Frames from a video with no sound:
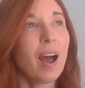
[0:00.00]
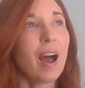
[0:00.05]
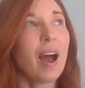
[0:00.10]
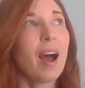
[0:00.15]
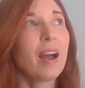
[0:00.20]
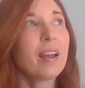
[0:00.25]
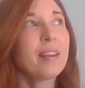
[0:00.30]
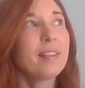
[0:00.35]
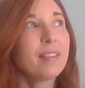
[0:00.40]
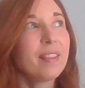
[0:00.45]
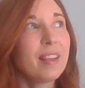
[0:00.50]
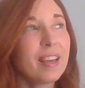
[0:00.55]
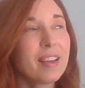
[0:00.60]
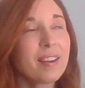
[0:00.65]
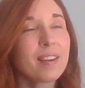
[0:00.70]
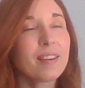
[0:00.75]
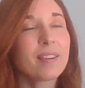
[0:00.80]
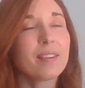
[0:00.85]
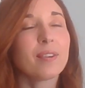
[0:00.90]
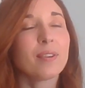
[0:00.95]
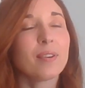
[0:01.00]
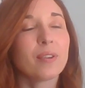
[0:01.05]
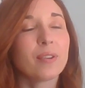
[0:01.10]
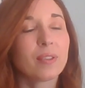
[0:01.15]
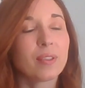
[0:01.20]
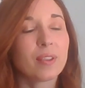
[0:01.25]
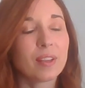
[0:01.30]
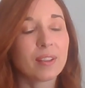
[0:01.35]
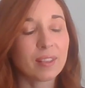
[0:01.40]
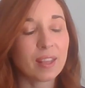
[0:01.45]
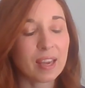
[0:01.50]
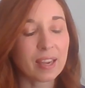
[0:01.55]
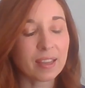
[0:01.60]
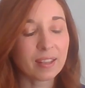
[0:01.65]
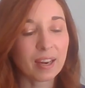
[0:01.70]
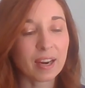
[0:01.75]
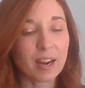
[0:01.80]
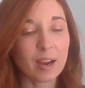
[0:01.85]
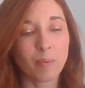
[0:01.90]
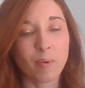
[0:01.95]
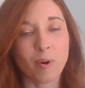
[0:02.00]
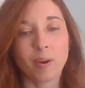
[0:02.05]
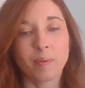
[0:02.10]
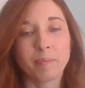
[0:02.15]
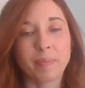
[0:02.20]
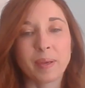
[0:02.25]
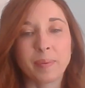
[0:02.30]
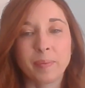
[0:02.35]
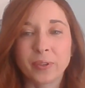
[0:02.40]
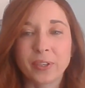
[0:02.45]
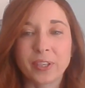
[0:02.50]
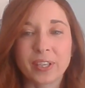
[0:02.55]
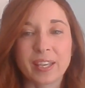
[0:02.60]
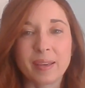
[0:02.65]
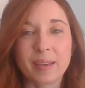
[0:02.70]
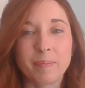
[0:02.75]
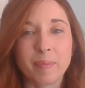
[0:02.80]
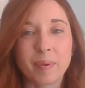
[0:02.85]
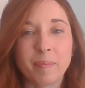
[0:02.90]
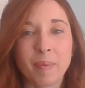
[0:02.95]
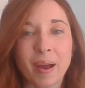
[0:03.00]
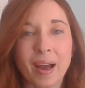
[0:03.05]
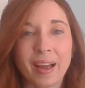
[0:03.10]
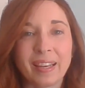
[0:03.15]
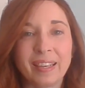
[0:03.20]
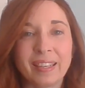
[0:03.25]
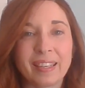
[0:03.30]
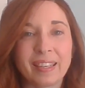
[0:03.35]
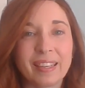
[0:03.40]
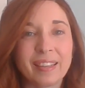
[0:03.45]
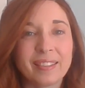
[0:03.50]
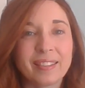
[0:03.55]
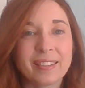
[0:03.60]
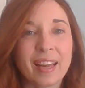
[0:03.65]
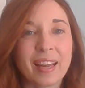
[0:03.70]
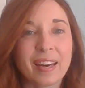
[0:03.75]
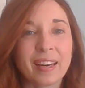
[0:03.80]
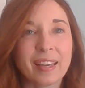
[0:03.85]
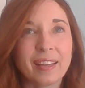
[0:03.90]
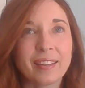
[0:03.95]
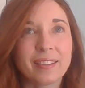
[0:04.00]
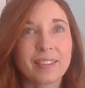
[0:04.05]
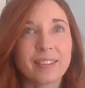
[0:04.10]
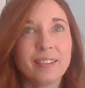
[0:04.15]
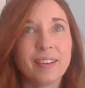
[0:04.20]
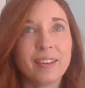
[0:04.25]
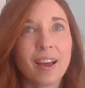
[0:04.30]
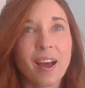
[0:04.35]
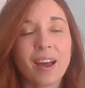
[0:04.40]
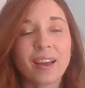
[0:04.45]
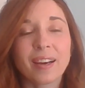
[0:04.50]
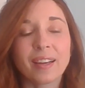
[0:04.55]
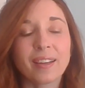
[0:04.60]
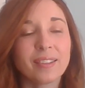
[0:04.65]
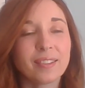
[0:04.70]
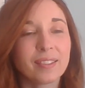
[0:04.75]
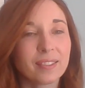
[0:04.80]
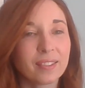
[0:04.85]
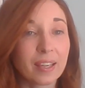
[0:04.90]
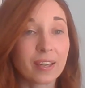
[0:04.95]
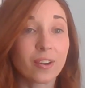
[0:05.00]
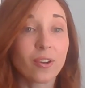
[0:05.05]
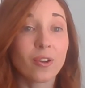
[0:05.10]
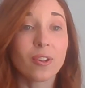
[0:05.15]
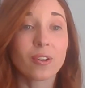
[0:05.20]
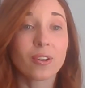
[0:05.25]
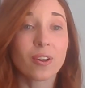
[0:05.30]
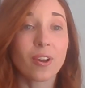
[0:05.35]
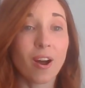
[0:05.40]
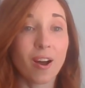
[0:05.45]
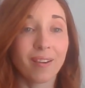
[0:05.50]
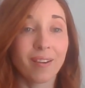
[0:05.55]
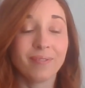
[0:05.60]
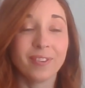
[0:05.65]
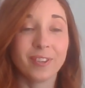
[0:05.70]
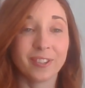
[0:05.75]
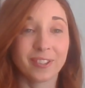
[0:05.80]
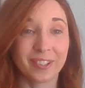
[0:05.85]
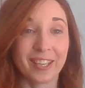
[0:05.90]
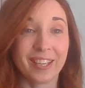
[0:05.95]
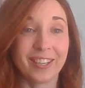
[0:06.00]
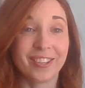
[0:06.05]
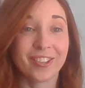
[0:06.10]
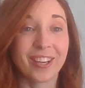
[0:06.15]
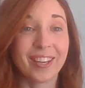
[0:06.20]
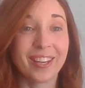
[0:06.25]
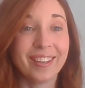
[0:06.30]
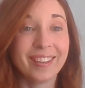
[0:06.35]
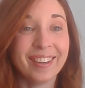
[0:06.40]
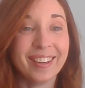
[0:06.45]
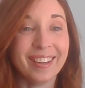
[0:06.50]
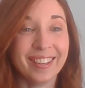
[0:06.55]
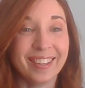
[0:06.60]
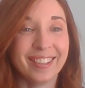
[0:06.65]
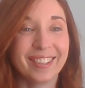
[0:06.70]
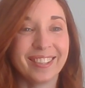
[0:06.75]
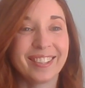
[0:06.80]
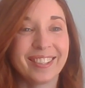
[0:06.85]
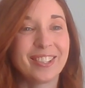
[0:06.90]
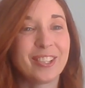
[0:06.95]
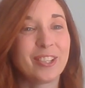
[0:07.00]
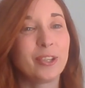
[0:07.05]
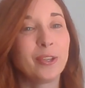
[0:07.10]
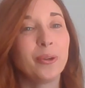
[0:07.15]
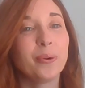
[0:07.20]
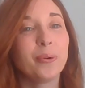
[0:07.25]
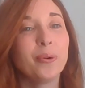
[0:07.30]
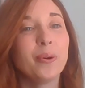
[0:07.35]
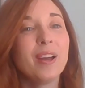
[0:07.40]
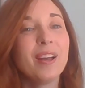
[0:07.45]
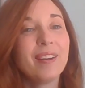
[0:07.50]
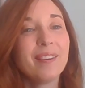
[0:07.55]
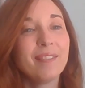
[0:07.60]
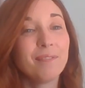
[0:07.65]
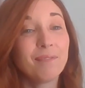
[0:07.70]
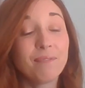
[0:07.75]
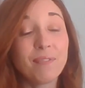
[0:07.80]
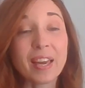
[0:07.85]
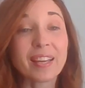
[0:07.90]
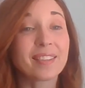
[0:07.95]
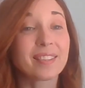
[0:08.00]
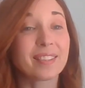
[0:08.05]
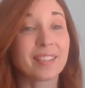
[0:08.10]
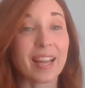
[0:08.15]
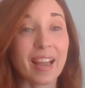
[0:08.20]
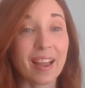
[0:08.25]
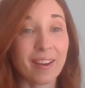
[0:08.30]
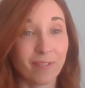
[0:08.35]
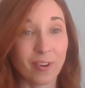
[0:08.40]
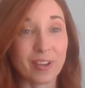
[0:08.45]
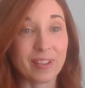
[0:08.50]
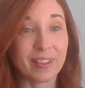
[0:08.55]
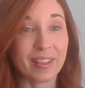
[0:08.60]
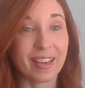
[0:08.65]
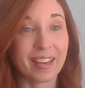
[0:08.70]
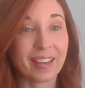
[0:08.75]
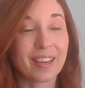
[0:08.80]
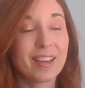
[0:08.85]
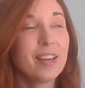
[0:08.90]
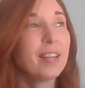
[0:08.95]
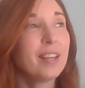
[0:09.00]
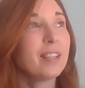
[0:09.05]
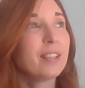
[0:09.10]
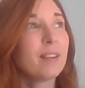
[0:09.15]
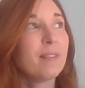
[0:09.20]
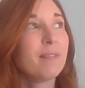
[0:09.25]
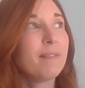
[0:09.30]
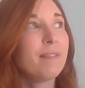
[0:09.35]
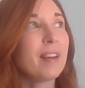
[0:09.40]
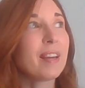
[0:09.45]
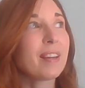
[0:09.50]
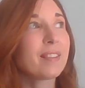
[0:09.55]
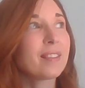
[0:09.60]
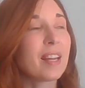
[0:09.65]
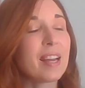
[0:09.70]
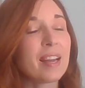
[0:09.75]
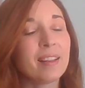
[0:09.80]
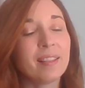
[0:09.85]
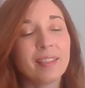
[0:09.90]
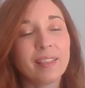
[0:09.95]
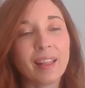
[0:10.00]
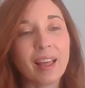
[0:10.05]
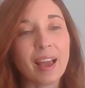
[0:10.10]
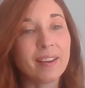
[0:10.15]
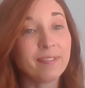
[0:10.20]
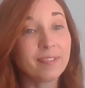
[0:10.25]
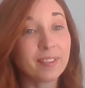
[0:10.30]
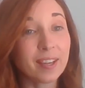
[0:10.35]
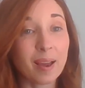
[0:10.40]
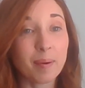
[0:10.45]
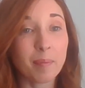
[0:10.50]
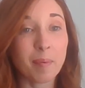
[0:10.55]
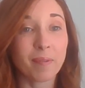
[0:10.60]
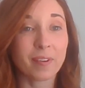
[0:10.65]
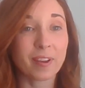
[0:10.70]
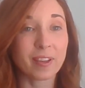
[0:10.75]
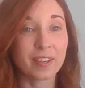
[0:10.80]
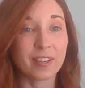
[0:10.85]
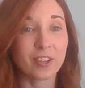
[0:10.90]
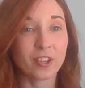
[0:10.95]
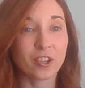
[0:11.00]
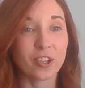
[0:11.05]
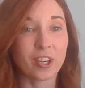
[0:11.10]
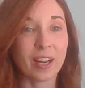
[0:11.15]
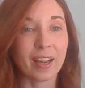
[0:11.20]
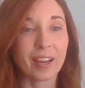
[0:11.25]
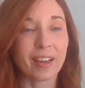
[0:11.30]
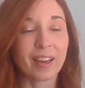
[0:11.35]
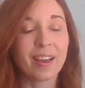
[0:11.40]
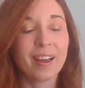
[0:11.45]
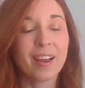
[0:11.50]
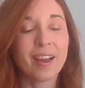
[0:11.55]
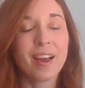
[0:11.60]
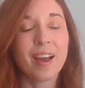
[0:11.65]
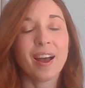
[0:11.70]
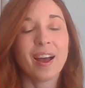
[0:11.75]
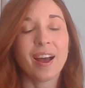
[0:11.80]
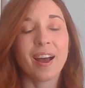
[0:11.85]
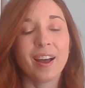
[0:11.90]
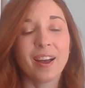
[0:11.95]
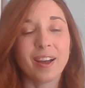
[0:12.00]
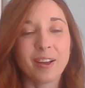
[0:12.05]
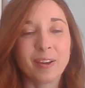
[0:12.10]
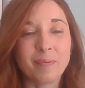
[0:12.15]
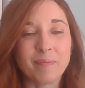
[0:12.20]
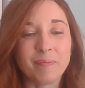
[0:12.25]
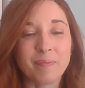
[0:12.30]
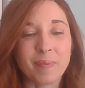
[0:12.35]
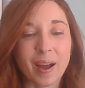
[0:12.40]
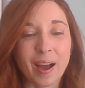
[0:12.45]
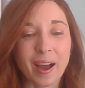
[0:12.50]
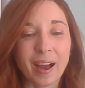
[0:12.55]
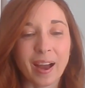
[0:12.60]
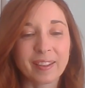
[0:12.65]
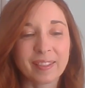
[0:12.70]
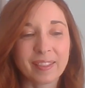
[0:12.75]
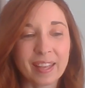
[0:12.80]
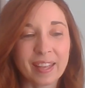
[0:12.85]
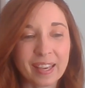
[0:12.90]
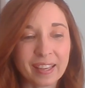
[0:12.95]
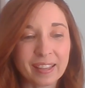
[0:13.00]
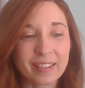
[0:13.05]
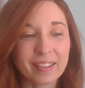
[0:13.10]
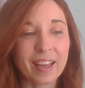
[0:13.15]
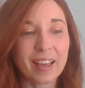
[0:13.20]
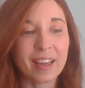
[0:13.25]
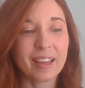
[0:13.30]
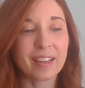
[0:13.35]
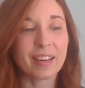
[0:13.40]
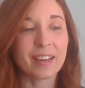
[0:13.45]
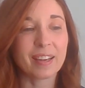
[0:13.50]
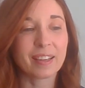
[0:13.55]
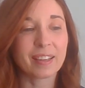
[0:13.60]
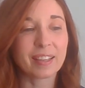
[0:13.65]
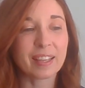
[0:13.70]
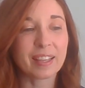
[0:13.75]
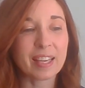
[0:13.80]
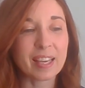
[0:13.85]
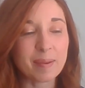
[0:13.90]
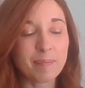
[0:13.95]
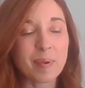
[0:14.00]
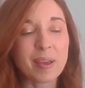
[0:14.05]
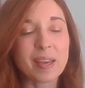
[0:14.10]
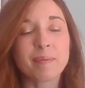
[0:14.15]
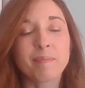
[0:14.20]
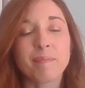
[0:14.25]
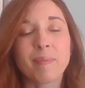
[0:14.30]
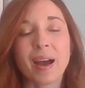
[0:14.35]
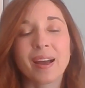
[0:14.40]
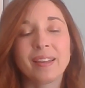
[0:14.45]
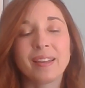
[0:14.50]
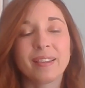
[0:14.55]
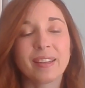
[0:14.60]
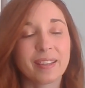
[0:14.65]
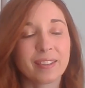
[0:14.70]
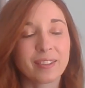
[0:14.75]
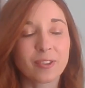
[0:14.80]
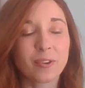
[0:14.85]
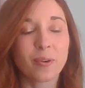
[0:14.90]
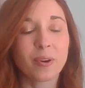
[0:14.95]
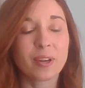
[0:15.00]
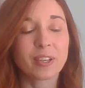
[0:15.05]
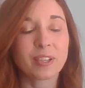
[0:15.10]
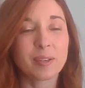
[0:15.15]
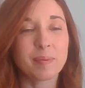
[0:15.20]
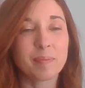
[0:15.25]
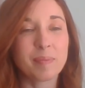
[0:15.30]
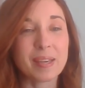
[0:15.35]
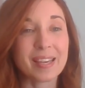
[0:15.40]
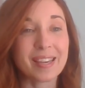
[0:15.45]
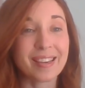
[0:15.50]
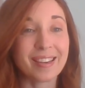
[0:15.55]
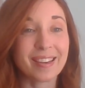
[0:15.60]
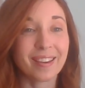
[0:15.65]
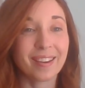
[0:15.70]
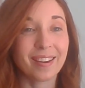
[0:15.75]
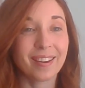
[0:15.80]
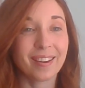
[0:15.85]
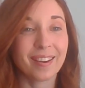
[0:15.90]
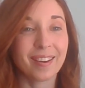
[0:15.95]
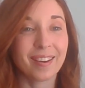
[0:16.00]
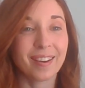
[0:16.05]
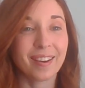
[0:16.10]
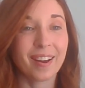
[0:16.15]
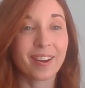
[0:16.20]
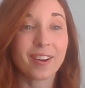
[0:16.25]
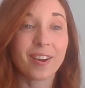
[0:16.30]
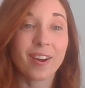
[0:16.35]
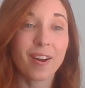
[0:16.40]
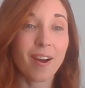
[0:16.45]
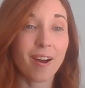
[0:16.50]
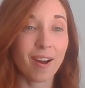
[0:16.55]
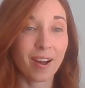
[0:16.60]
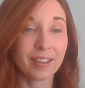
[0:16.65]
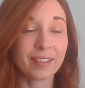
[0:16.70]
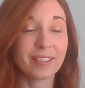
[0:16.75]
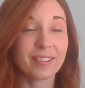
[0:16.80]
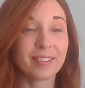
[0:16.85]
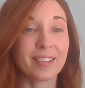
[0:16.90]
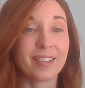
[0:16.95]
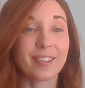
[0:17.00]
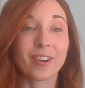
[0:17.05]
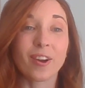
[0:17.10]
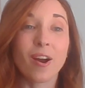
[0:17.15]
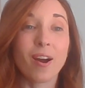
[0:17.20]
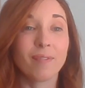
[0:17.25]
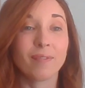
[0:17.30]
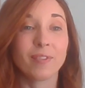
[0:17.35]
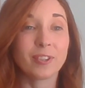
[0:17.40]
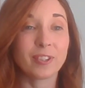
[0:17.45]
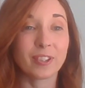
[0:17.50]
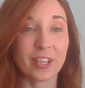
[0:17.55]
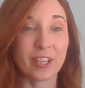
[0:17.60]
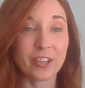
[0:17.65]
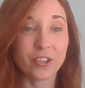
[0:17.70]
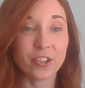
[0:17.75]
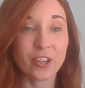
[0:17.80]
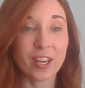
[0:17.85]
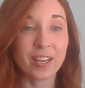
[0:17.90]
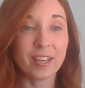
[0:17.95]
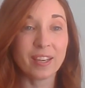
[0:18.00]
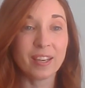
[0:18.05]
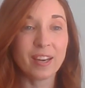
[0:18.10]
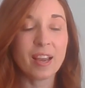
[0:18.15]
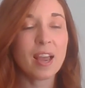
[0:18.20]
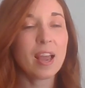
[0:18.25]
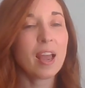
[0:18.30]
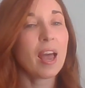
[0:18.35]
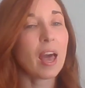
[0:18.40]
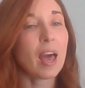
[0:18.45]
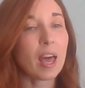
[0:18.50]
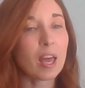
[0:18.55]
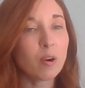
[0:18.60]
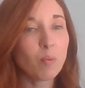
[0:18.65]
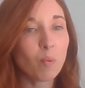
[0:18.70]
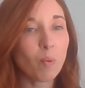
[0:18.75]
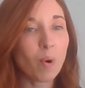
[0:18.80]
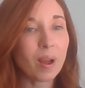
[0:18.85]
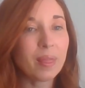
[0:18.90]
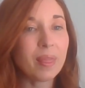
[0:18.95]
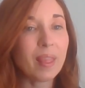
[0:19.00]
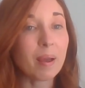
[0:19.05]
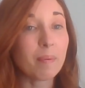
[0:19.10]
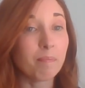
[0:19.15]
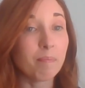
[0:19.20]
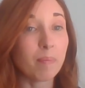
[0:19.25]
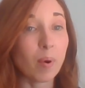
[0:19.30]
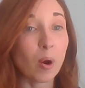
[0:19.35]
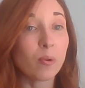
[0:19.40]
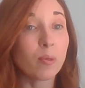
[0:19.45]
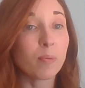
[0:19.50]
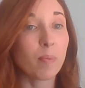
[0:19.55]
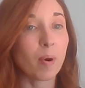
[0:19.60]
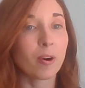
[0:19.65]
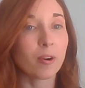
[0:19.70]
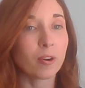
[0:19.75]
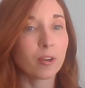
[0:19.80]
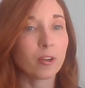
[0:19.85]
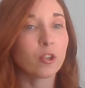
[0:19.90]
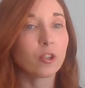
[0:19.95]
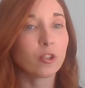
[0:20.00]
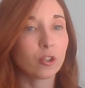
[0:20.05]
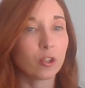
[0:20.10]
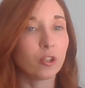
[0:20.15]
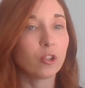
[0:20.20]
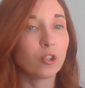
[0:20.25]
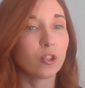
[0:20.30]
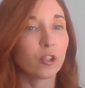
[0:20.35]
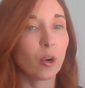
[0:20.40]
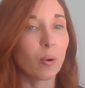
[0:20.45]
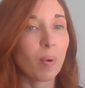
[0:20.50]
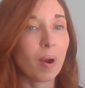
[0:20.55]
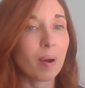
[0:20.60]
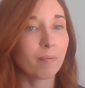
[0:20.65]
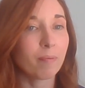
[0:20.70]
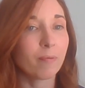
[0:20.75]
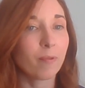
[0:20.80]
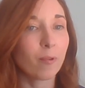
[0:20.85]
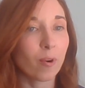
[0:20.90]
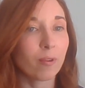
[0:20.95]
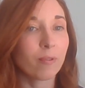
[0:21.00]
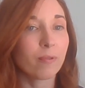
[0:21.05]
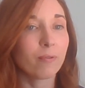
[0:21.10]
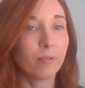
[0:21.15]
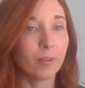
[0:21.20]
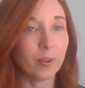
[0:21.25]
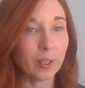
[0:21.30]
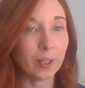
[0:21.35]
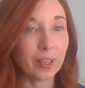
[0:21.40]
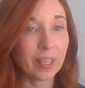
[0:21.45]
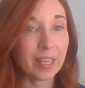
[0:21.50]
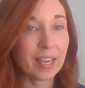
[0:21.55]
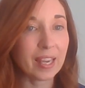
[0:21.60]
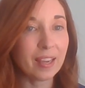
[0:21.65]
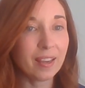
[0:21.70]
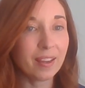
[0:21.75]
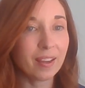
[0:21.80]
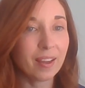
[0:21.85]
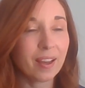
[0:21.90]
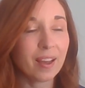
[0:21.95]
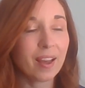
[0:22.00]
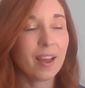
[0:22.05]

I think the thing that I want people to keep in mind is that it's not a single conversation to fix everything, to fix a lifetime of conditioning. I think that keeping in mind that it's going to be a constant conversation and one that both partners should show up for fully